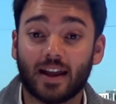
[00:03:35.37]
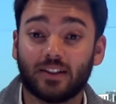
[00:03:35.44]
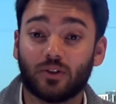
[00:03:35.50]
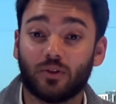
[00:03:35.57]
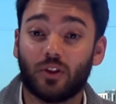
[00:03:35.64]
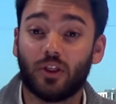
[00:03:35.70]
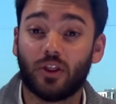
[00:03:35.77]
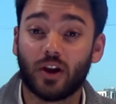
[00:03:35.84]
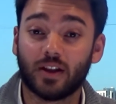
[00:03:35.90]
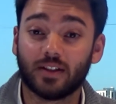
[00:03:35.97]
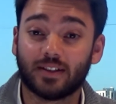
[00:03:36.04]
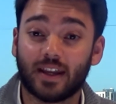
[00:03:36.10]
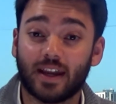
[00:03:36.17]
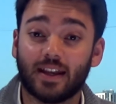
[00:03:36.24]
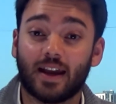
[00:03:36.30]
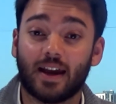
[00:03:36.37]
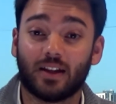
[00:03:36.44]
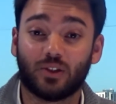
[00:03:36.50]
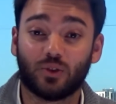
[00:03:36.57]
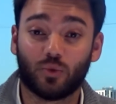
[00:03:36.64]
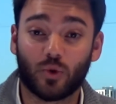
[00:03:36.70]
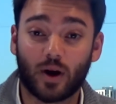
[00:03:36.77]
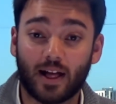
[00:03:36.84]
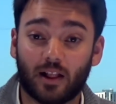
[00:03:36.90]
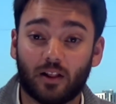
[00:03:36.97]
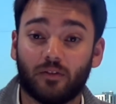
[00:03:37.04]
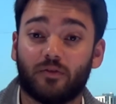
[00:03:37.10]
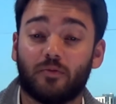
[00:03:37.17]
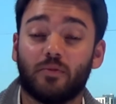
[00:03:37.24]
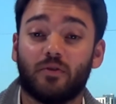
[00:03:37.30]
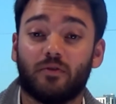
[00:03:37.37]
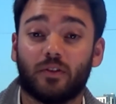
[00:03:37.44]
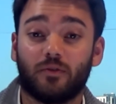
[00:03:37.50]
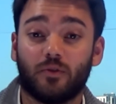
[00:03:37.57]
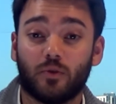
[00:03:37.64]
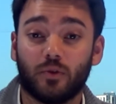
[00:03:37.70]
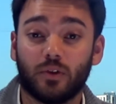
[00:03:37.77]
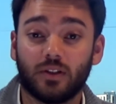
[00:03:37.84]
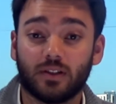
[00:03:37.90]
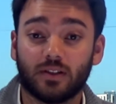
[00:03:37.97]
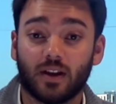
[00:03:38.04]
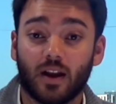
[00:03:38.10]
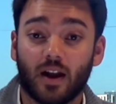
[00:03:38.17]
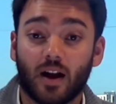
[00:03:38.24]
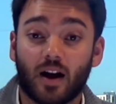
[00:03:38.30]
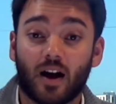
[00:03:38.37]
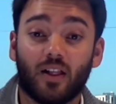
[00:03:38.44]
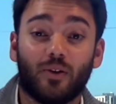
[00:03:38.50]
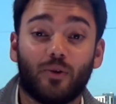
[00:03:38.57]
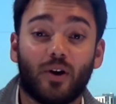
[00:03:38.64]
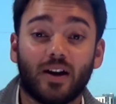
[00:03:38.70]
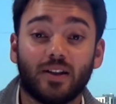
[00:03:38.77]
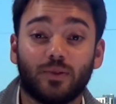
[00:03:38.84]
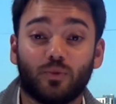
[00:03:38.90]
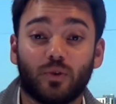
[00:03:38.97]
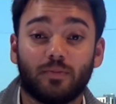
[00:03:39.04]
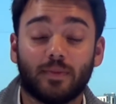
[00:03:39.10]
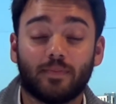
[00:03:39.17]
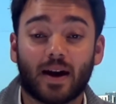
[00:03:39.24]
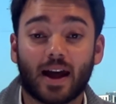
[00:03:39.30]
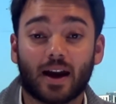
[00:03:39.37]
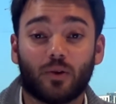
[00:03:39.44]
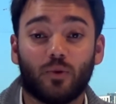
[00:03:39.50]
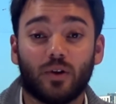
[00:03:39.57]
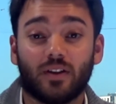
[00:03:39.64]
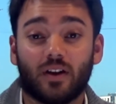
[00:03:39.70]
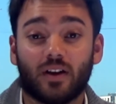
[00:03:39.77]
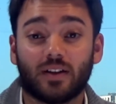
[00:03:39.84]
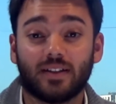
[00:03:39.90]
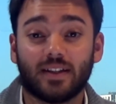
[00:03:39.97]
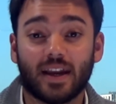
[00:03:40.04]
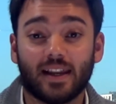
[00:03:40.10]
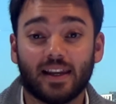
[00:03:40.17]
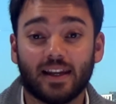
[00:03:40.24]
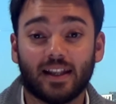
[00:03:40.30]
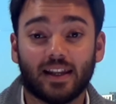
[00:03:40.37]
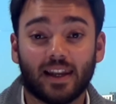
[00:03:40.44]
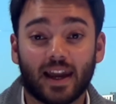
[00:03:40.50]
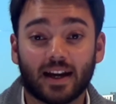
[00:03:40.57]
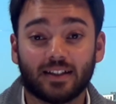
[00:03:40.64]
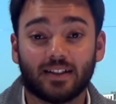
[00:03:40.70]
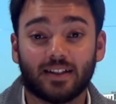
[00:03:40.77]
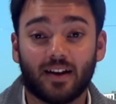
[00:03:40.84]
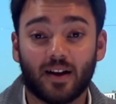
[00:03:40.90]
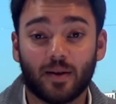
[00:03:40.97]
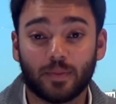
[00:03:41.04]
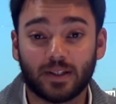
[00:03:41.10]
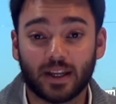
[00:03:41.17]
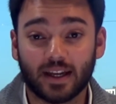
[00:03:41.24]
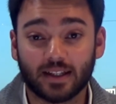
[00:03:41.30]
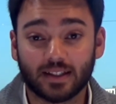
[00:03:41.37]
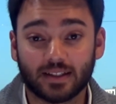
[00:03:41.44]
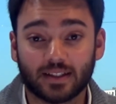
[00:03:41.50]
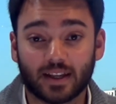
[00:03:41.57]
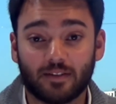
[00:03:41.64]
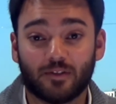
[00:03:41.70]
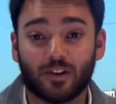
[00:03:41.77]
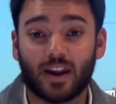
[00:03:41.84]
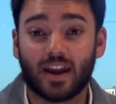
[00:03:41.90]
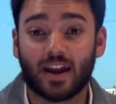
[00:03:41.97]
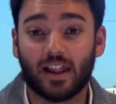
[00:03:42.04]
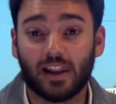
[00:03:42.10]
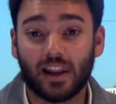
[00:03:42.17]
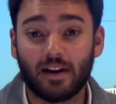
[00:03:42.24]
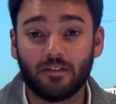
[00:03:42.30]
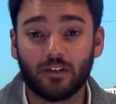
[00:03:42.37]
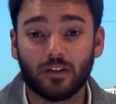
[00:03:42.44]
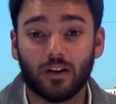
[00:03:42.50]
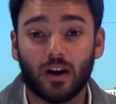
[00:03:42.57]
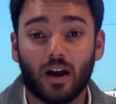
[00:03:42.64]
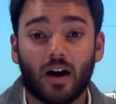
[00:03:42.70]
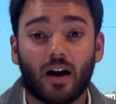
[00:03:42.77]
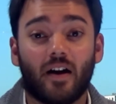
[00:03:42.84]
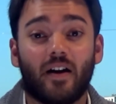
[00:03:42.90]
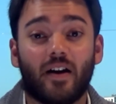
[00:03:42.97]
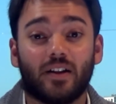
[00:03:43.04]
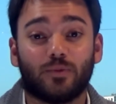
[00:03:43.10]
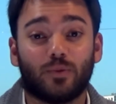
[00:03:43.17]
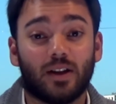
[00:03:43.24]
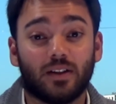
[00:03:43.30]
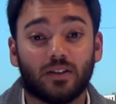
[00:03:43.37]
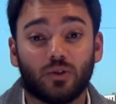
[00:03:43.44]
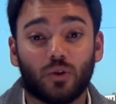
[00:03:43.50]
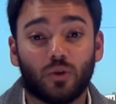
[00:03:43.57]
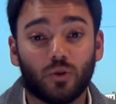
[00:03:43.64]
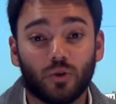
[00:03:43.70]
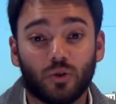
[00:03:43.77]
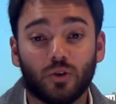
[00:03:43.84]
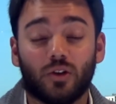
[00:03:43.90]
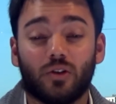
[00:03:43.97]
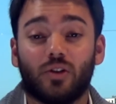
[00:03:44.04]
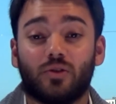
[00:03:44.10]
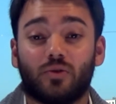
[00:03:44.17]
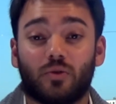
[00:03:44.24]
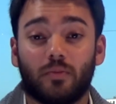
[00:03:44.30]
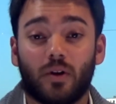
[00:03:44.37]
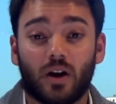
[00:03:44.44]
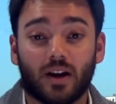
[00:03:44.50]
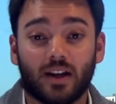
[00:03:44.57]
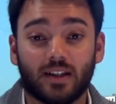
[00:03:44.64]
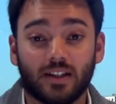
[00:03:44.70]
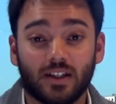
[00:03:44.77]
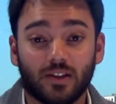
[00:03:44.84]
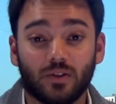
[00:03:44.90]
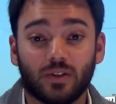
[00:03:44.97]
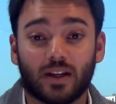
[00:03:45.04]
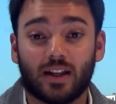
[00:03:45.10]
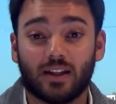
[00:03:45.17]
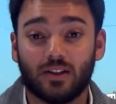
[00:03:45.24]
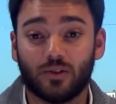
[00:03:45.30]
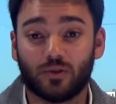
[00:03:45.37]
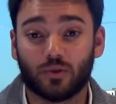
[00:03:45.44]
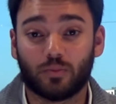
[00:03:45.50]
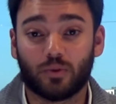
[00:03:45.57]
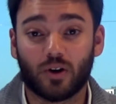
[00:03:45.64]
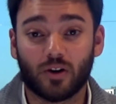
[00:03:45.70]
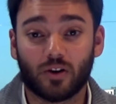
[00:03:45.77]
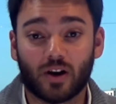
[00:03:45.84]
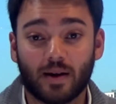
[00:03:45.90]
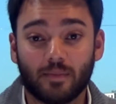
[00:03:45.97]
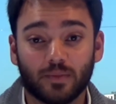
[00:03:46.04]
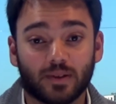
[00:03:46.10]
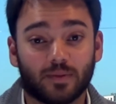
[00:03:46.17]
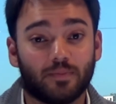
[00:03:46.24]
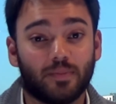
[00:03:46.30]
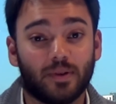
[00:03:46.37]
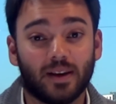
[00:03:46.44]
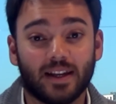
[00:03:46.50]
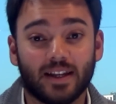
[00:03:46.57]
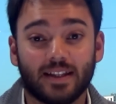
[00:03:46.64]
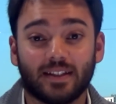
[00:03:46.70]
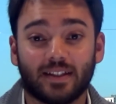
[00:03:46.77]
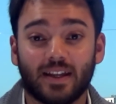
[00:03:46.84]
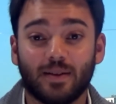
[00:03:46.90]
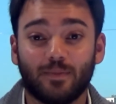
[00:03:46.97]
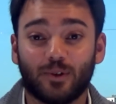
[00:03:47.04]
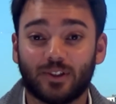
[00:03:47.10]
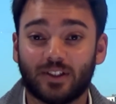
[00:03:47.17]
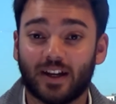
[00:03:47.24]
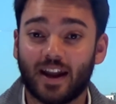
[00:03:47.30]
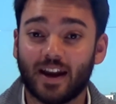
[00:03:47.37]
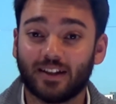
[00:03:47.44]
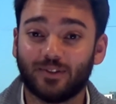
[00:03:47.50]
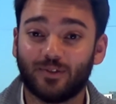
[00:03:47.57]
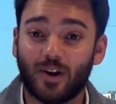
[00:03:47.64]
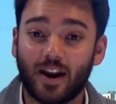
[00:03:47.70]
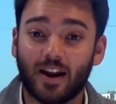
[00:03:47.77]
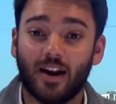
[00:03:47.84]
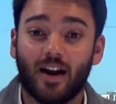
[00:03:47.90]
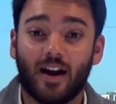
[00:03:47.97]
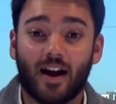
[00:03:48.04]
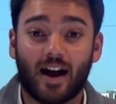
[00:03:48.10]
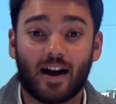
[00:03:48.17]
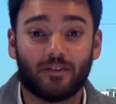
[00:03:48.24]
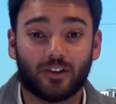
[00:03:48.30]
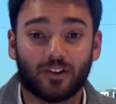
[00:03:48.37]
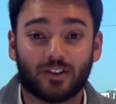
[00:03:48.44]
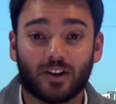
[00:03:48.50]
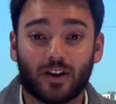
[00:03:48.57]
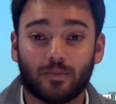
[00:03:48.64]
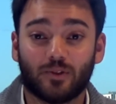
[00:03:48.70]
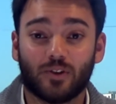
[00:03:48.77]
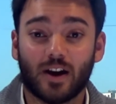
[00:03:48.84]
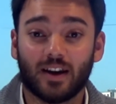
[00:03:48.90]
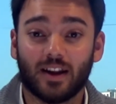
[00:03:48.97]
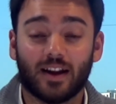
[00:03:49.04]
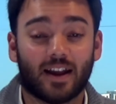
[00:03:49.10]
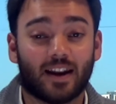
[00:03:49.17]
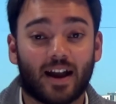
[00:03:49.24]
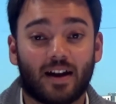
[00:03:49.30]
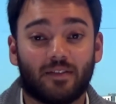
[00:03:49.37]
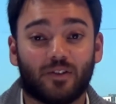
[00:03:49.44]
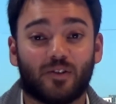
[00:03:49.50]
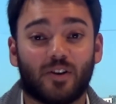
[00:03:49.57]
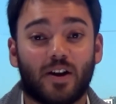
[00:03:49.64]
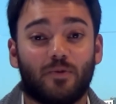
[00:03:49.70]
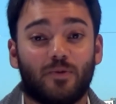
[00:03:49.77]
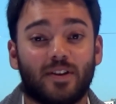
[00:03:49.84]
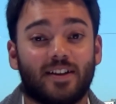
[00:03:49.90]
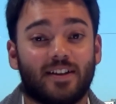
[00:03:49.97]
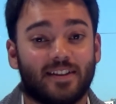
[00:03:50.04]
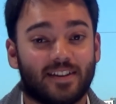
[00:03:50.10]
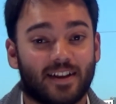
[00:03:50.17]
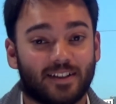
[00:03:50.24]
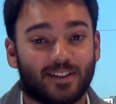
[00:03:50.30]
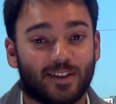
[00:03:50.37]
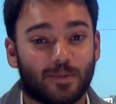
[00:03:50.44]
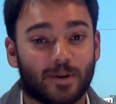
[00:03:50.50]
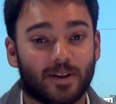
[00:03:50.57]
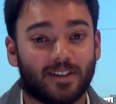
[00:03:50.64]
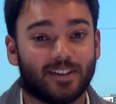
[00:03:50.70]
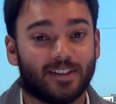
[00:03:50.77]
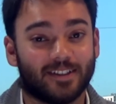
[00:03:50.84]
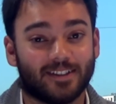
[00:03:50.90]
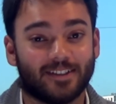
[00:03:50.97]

It's on Thursday at 12, moving forwards. Otherwise, we'll be back with our daily election updates every day at 11, uh, as well as all your usual market news and usual programs. Please keep watching X-Ray, have a good time trading, and have a great week. Thanks so much.